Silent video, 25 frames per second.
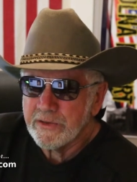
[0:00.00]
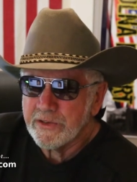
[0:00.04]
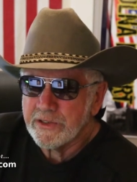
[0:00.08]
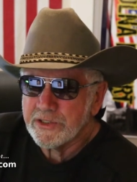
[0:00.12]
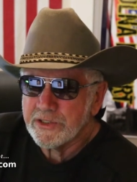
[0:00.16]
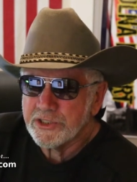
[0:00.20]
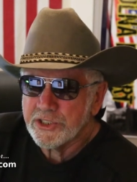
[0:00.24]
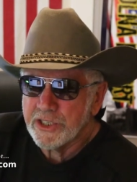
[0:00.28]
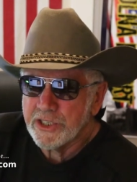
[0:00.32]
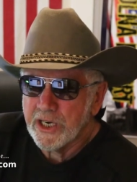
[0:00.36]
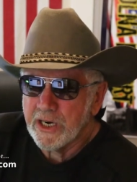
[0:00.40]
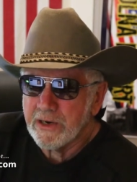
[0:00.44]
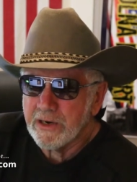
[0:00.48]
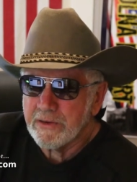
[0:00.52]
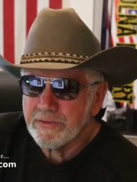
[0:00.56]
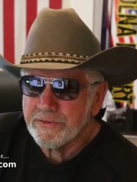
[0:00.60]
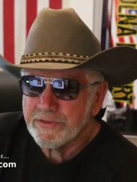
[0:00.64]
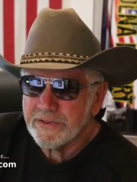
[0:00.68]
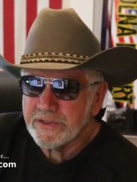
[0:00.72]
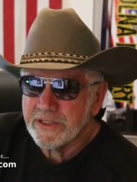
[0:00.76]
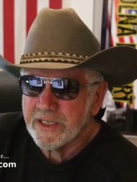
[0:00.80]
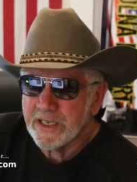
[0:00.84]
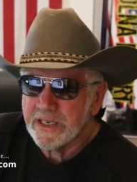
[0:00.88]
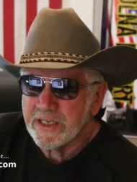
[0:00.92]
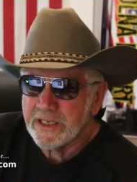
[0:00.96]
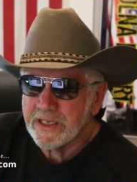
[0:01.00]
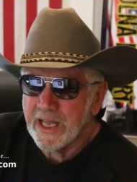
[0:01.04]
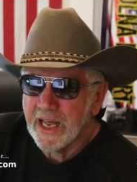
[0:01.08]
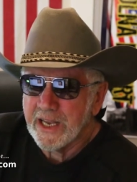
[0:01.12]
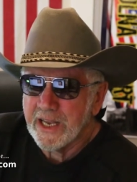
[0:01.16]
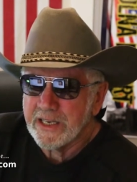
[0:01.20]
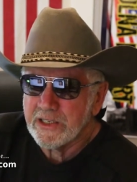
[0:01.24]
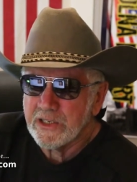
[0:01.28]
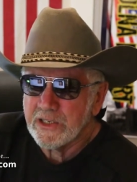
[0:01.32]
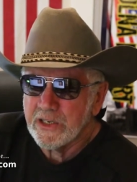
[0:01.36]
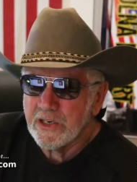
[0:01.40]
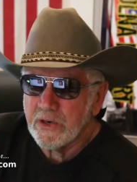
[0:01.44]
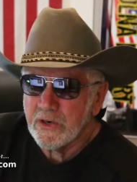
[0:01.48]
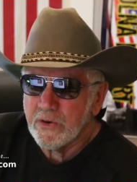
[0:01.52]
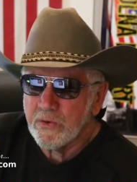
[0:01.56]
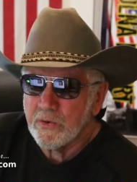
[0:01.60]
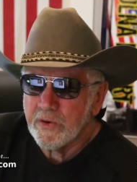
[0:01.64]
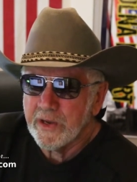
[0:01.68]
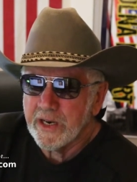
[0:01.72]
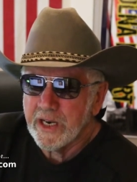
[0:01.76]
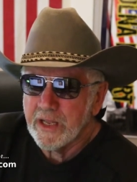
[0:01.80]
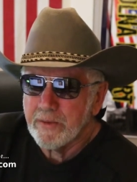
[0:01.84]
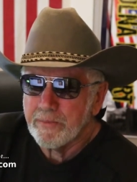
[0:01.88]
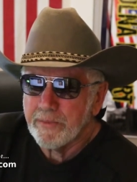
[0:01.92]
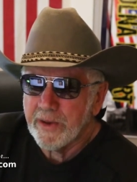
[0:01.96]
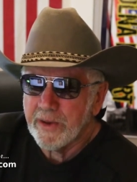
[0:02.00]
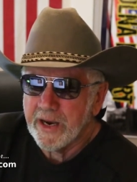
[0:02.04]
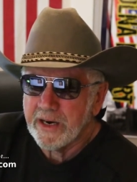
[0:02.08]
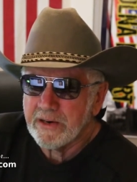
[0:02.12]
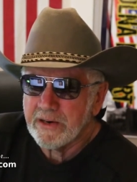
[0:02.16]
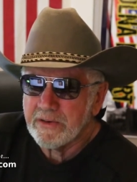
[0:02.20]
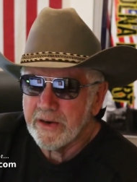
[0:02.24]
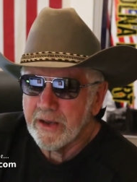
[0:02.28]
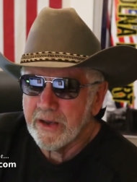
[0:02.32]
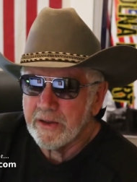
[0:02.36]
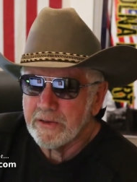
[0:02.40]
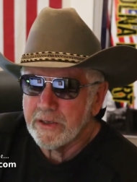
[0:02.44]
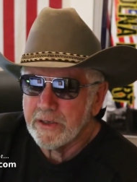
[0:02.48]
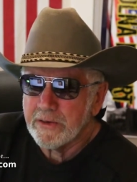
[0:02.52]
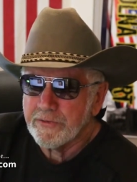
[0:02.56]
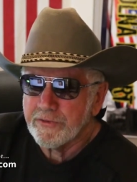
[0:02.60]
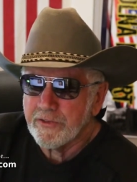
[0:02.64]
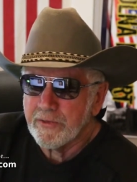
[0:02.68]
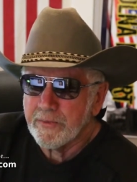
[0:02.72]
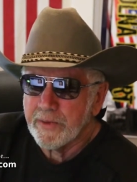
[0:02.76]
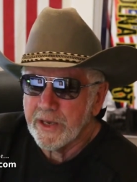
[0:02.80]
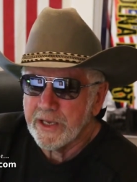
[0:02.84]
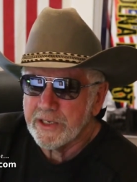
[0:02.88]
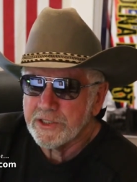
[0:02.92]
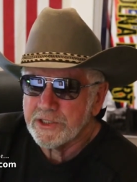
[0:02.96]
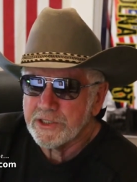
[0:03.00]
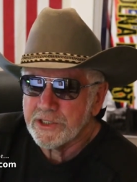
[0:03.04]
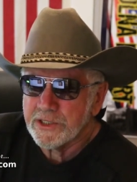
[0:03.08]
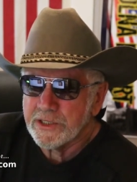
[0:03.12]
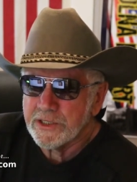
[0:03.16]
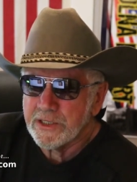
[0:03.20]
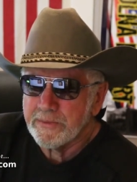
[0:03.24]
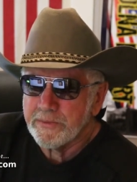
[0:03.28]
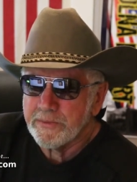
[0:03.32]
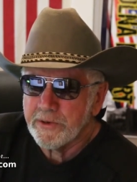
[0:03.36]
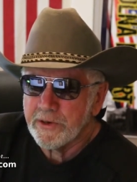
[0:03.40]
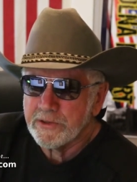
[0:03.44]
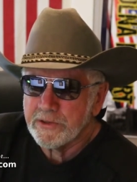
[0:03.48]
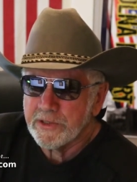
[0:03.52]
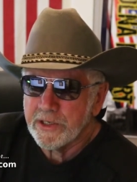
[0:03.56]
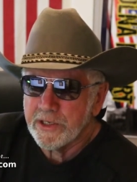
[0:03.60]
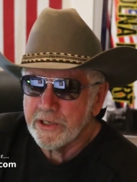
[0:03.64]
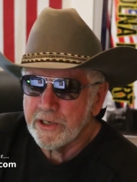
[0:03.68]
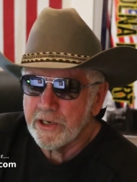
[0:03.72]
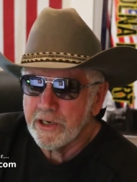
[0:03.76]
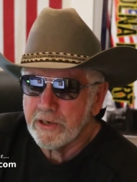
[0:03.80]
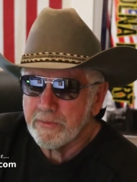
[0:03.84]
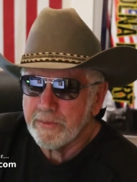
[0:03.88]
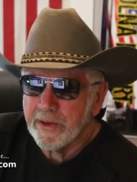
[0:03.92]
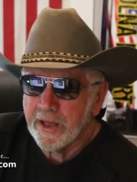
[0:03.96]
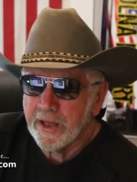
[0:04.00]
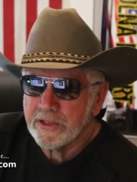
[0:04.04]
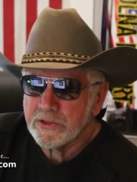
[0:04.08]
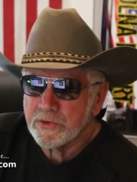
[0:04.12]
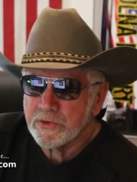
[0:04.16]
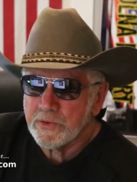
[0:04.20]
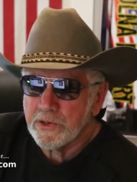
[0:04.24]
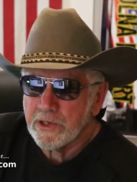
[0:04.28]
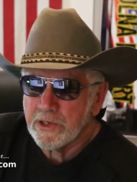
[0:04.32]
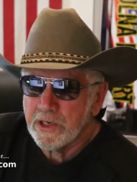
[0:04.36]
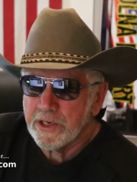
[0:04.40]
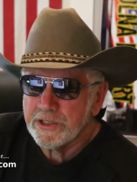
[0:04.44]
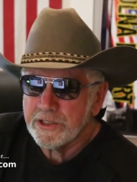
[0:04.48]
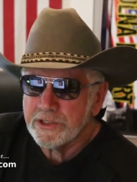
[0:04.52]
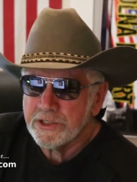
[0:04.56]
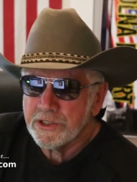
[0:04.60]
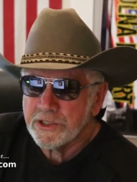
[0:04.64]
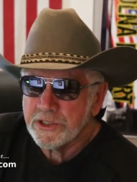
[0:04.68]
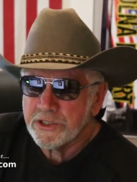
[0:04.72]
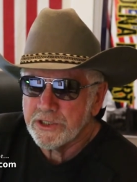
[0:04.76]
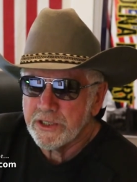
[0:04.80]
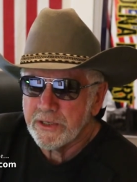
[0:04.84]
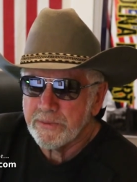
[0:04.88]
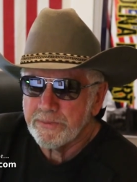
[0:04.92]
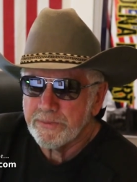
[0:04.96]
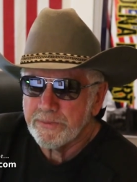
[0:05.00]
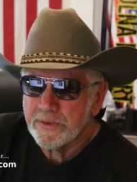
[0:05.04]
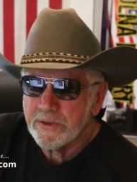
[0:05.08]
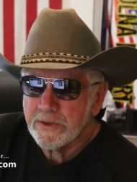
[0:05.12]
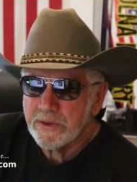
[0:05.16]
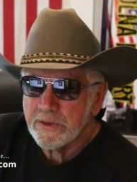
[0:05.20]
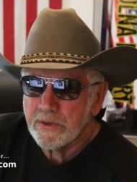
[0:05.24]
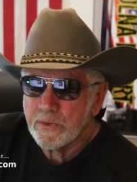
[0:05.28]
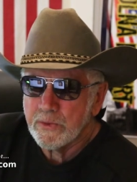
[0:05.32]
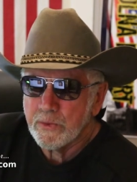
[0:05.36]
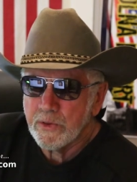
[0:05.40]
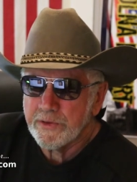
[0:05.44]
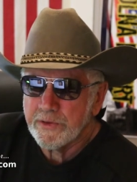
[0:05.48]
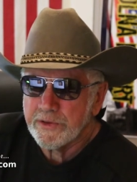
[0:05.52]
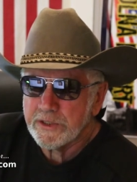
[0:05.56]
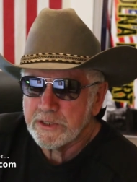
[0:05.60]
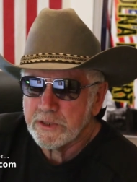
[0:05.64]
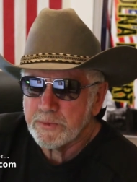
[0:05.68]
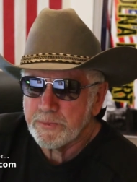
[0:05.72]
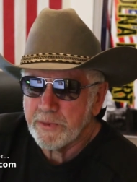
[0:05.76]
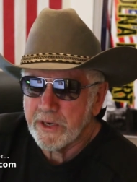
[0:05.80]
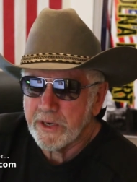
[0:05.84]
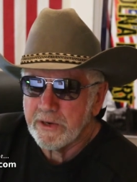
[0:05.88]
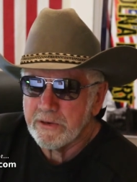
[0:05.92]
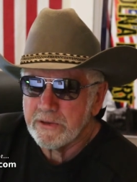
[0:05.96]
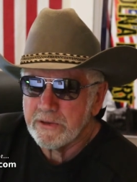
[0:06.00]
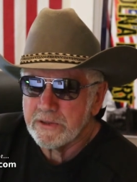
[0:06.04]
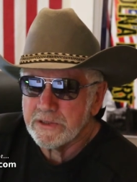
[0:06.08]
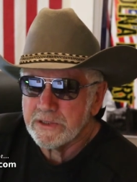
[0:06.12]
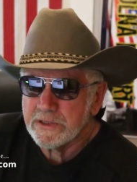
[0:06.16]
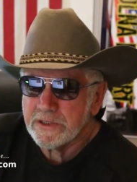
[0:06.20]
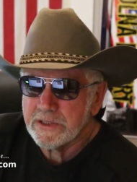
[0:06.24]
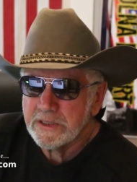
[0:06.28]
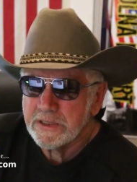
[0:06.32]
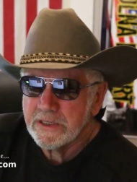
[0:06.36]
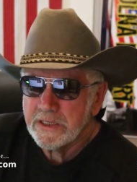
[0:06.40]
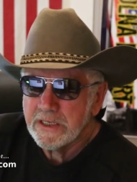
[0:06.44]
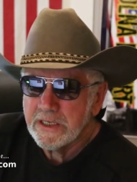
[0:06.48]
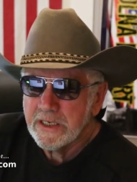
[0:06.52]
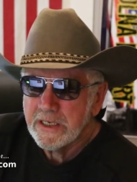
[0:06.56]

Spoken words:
The sheriff did not know any background information about the young man's relationship with his parents.